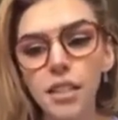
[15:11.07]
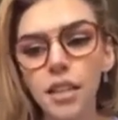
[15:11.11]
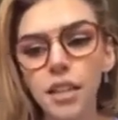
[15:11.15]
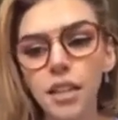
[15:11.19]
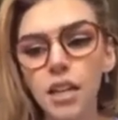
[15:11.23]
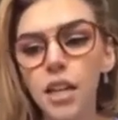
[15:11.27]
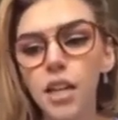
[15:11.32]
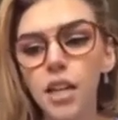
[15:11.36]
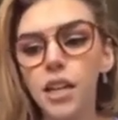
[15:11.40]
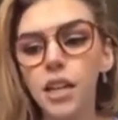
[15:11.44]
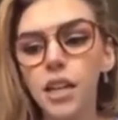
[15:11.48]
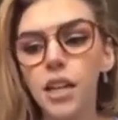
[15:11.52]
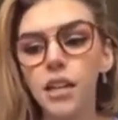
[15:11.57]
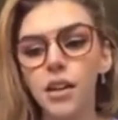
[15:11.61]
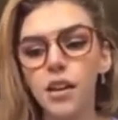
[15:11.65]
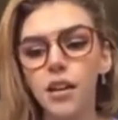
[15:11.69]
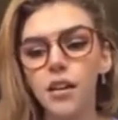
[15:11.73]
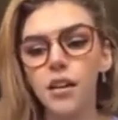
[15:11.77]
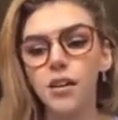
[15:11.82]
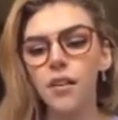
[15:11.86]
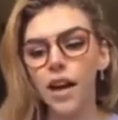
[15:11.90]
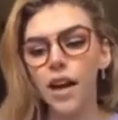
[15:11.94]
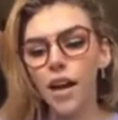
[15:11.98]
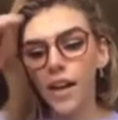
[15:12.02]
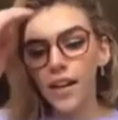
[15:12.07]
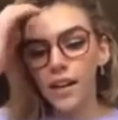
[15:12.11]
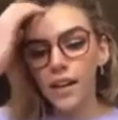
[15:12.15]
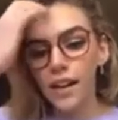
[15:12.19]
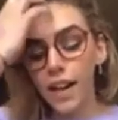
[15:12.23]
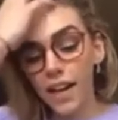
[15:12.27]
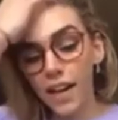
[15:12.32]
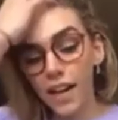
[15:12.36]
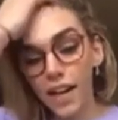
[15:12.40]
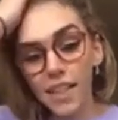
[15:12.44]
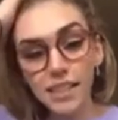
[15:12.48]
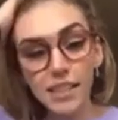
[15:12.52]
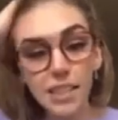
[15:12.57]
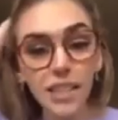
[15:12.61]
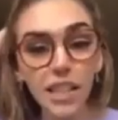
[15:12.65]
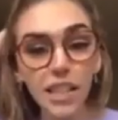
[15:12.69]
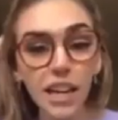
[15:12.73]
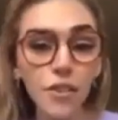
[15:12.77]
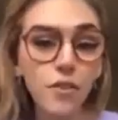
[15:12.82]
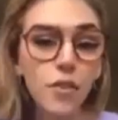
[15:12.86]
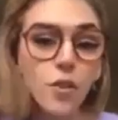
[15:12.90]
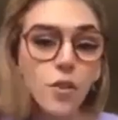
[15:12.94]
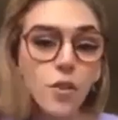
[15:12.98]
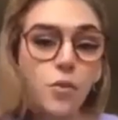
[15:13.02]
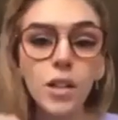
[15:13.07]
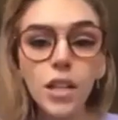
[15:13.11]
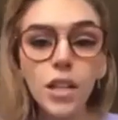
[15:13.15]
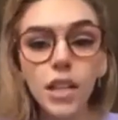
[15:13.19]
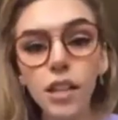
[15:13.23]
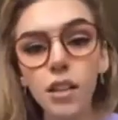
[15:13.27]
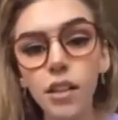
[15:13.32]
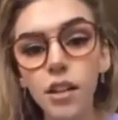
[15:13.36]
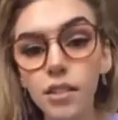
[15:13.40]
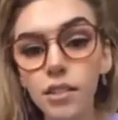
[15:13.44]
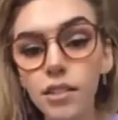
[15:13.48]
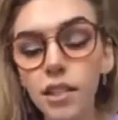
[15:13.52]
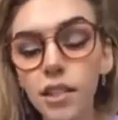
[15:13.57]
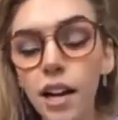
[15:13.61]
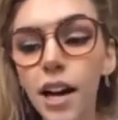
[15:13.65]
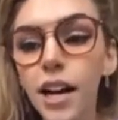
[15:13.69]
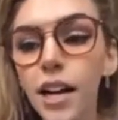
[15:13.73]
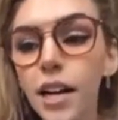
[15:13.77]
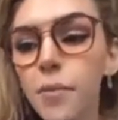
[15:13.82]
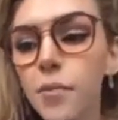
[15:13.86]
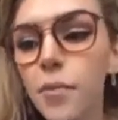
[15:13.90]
You know, and I did that for a really long time.